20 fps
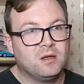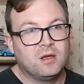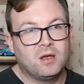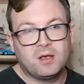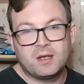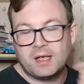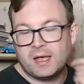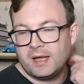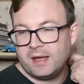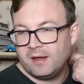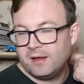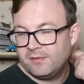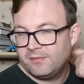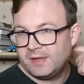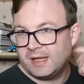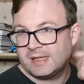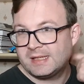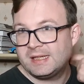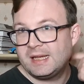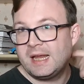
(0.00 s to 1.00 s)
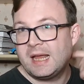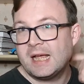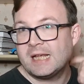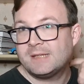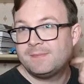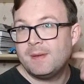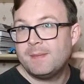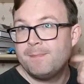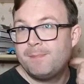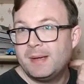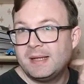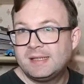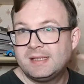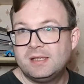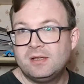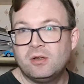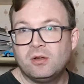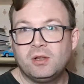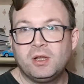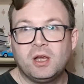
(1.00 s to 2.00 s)
Okay, Natalie has been
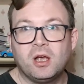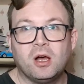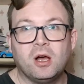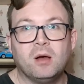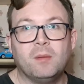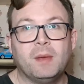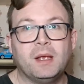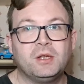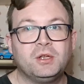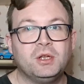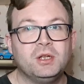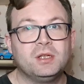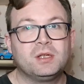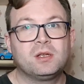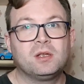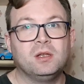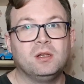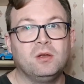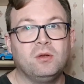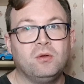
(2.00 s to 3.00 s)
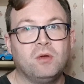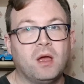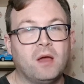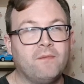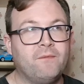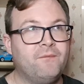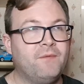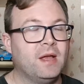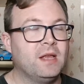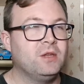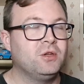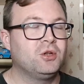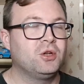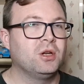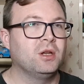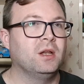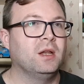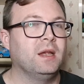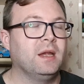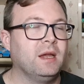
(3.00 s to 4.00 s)
bitten on the arm and she's going to
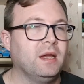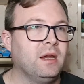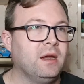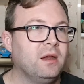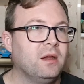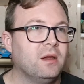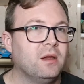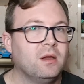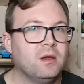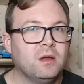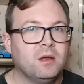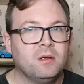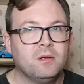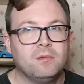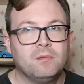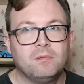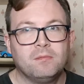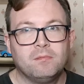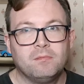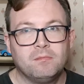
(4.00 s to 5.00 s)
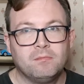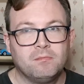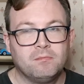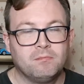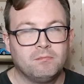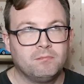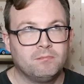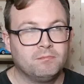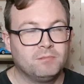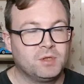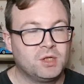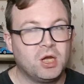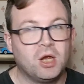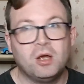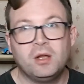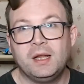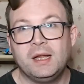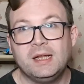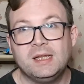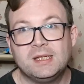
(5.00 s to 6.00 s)
eventually
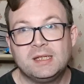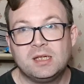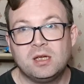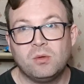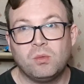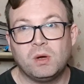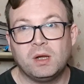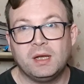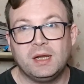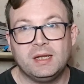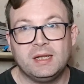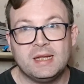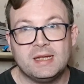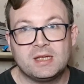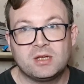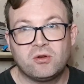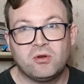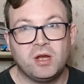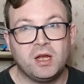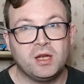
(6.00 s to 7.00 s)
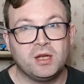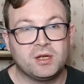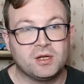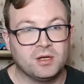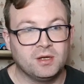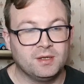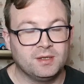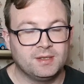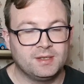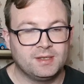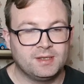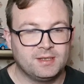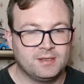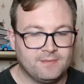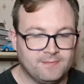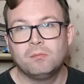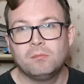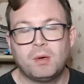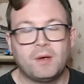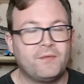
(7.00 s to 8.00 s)
turn into one of these creatures.
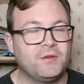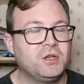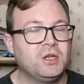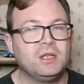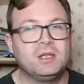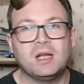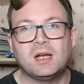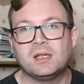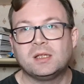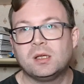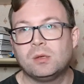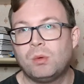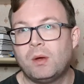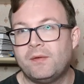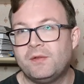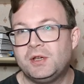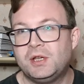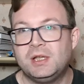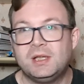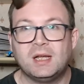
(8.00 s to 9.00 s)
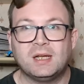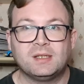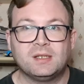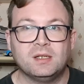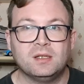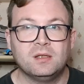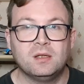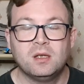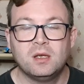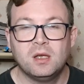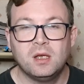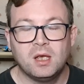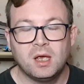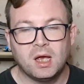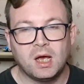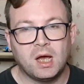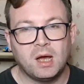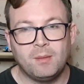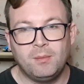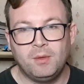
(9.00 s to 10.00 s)
Whether she does or whether she doesn't,
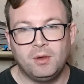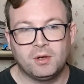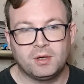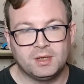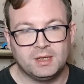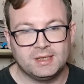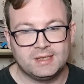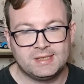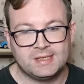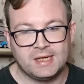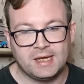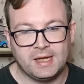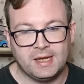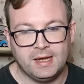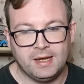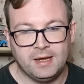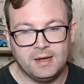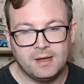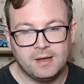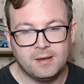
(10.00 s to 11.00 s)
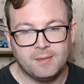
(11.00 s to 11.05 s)
I'm not going to say.